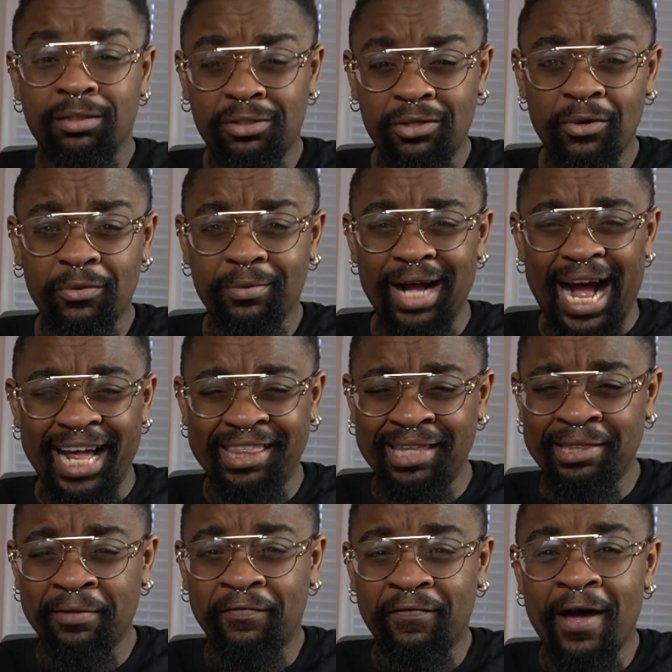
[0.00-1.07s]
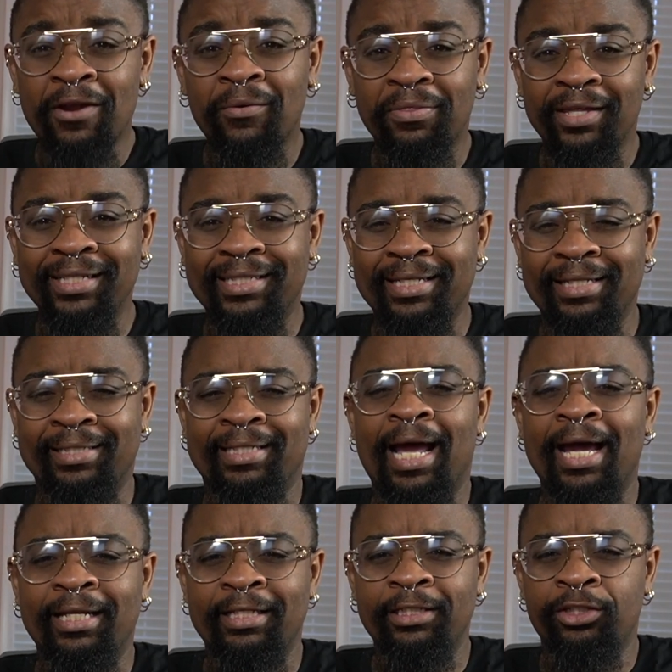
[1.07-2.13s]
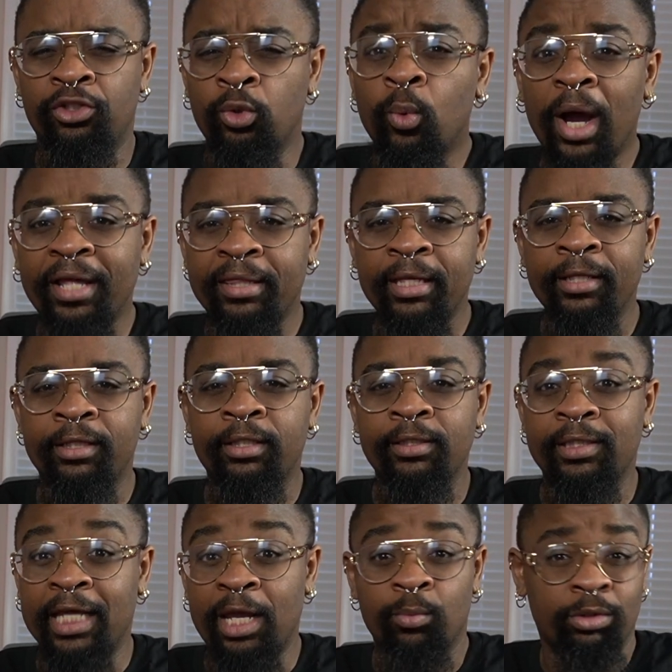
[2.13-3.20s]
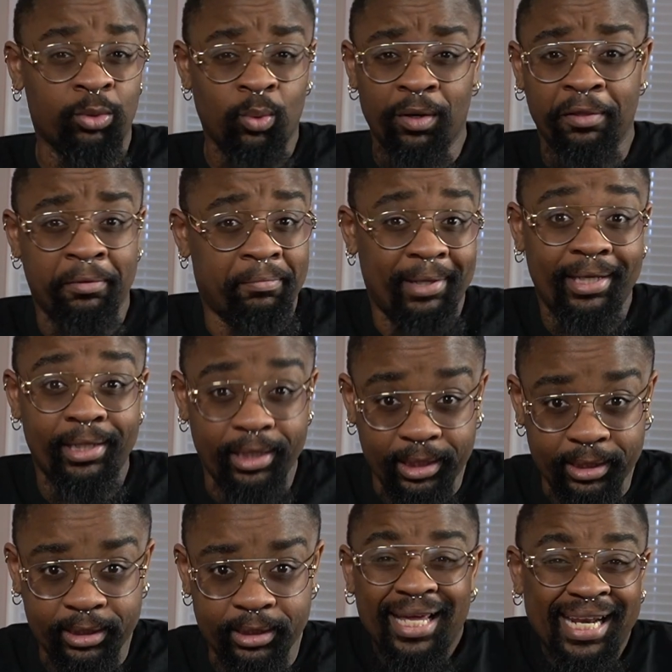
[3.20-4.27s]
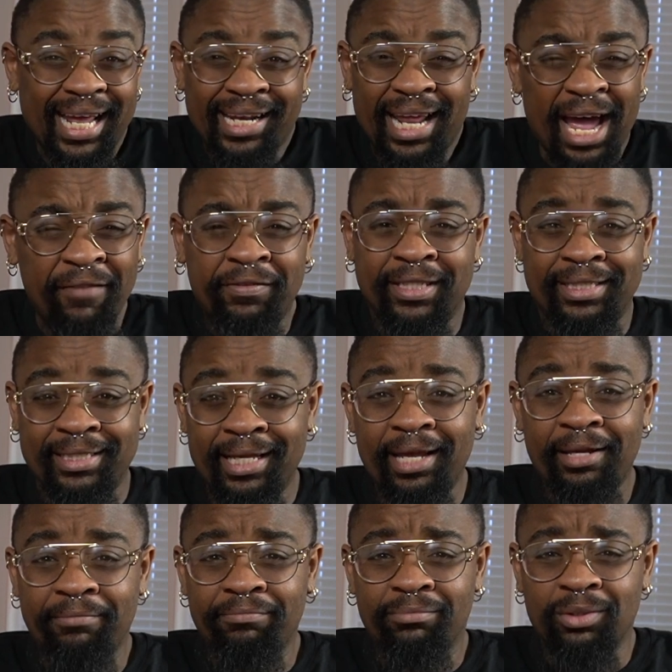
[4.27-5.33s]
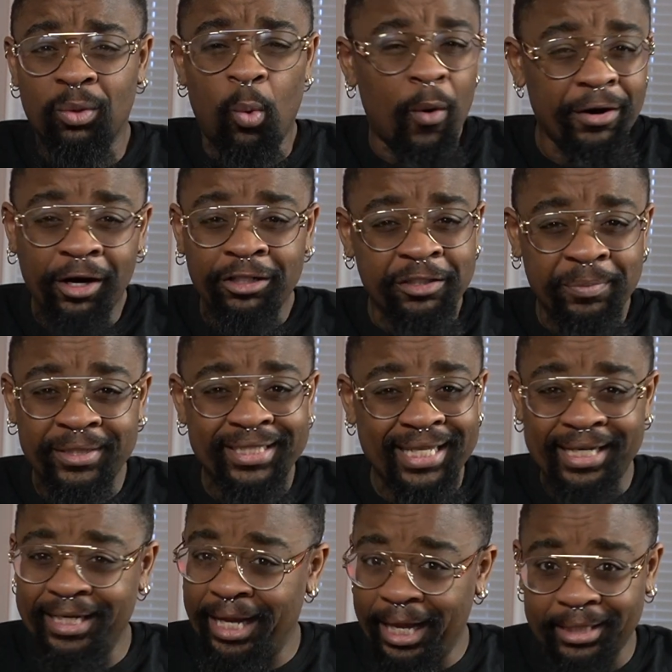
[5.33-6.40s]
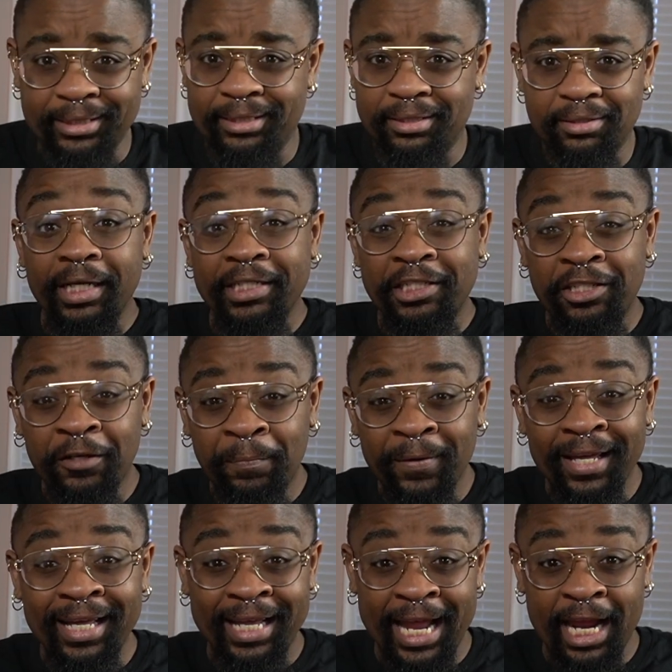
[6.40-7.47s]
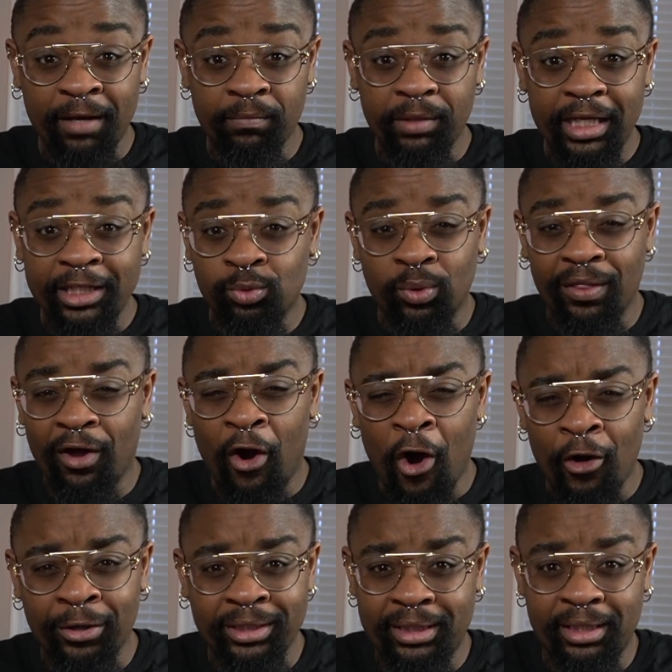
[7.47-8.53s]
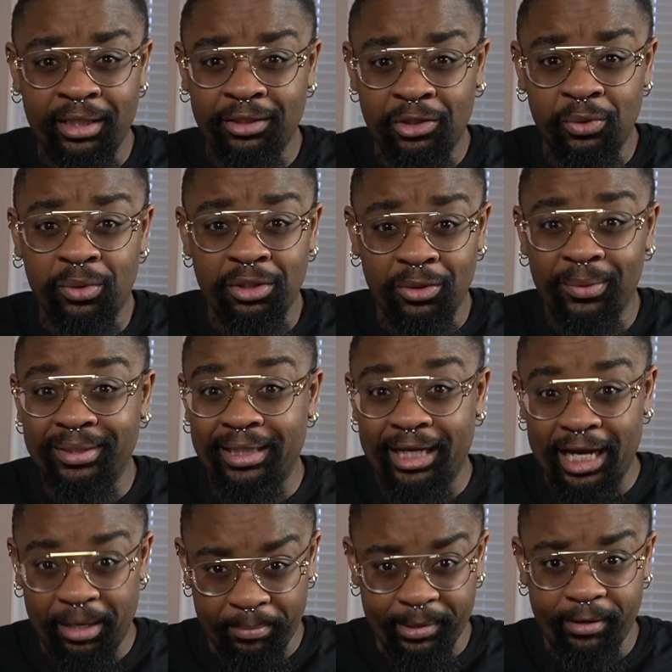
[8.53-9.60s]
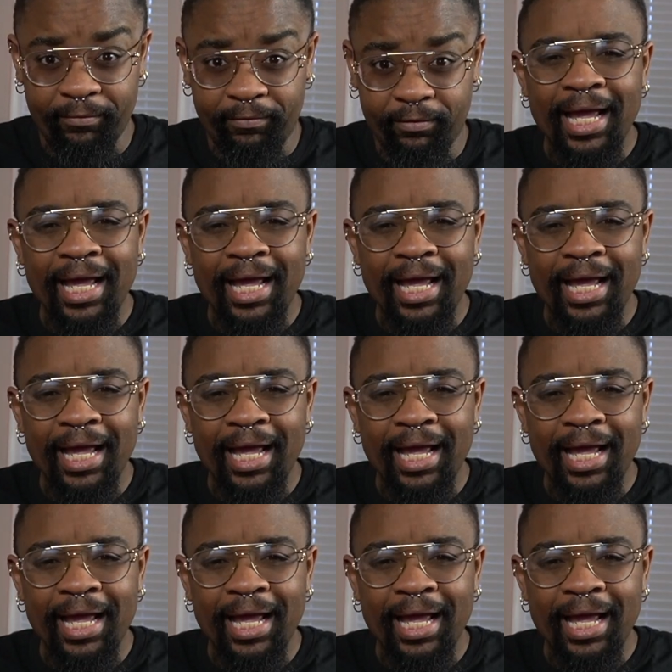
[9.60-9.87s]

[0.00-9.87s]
So I think the final thing to decide is, do I think this game was worth making? And I'd have to say, 100% yes. Shipping a game is one of the hardest things you could do as a game dev.